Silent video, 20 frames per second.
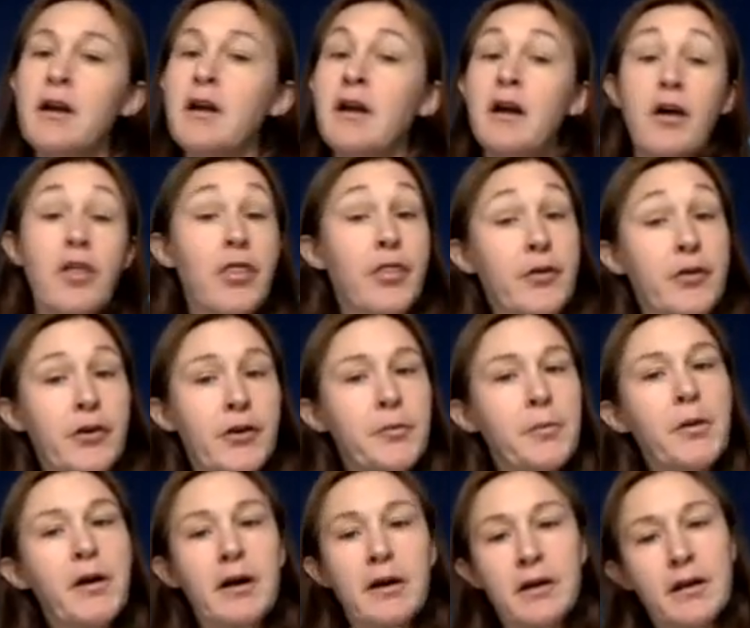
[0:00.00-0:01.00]
a
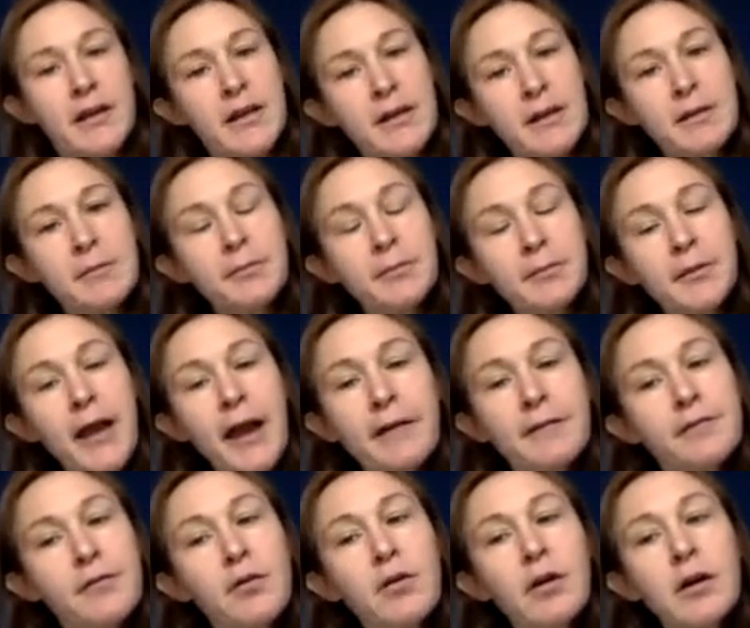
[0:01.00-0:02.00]
third-party
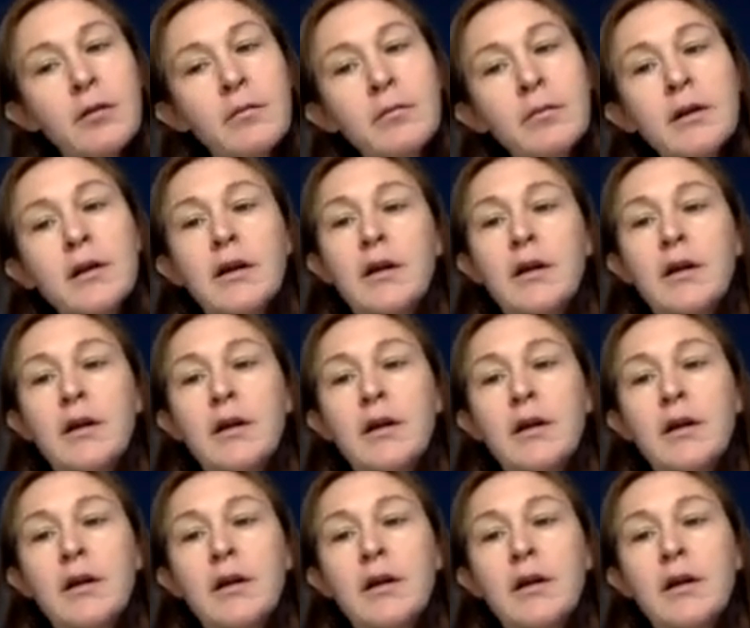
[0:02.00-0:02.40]
platform.